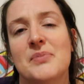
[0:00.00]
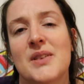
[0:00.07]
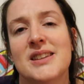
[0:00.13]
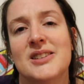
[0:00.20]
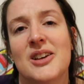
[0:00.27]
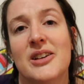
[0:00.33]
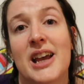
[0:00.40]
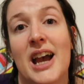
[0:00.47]

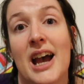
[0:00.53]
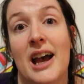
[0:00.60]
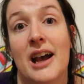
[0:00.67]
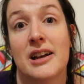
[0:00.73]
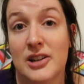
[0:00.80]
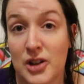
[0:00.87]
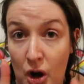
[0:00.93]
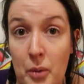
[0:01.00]
So
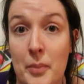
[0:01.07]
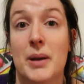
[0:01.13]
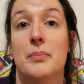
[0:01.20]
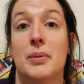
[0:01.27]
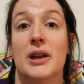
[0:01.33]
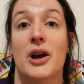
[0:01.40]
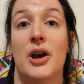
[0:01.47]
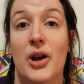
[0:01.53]
yeah, comment
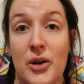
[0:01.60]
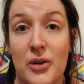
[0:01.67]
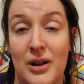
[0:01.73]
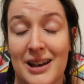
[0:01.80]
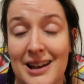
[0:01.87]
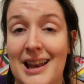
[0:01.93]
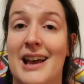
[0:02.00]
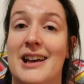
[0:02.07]
below,
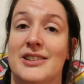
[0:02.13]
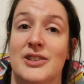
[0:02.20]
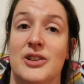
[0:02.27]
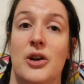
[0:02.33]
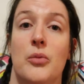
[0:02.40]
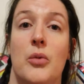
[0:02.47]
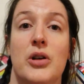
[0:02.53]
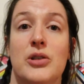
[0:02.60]
let us
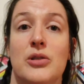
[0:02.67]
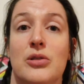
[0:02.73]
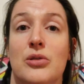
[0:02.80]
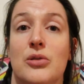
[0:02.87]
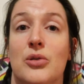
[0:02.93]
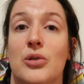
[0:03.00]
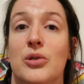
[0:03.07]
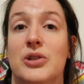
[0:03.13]
know what you
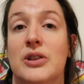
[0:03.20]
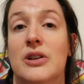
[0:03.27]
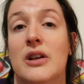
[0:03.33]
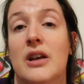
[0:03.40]
thought.